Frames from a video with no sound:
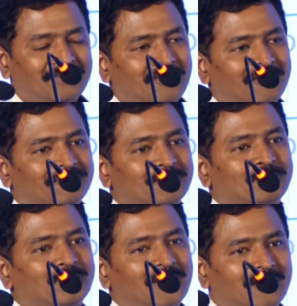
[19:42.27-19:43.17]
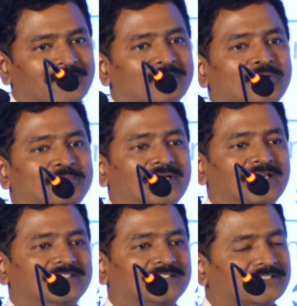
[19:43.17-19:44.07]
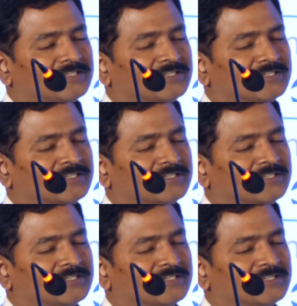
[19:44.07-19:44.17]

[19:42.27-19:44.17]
of other propellants.